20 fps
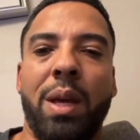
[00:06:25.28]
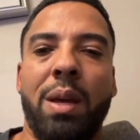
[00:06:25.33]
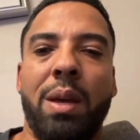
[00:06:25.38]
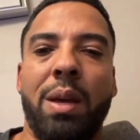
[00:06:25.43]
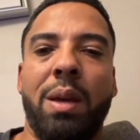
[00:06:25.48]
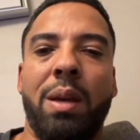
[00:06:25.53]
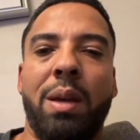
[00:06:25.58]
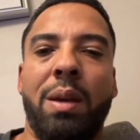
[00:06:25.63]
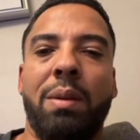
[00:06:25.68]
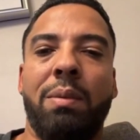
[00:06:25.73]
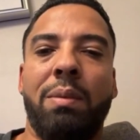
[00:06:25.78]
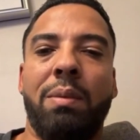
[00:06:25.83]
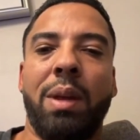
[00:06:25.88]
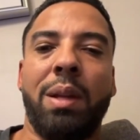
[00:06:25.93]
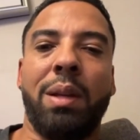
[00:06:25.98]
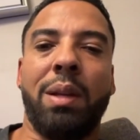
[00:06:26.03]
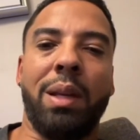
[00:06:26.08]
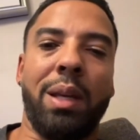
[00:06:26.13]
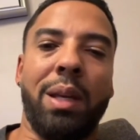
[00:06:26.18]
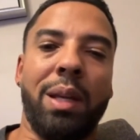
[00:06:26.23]
And
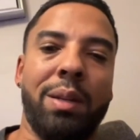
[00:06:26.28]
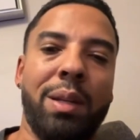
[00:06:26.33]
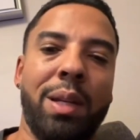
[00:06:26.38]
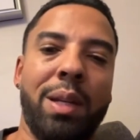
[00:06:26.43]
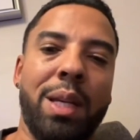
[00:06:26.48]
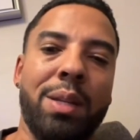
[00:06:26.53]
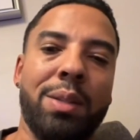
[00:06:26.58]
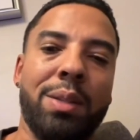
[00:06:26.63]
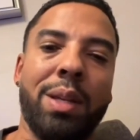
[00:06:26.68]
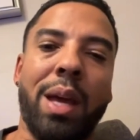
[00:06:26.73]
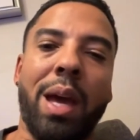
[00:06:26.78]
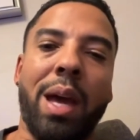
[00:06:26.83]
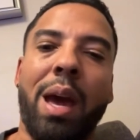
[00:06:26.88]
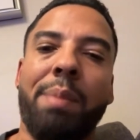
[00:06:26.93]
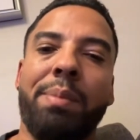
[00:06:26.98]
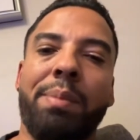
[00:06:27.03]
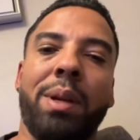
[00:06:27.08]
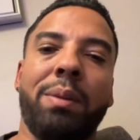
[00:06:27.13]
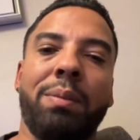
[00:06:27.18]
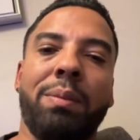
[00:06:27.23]
it needs to
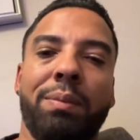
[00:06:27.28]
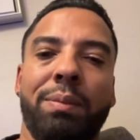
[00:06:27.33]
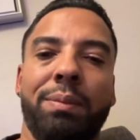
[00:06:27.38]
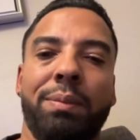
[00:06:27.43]
happen.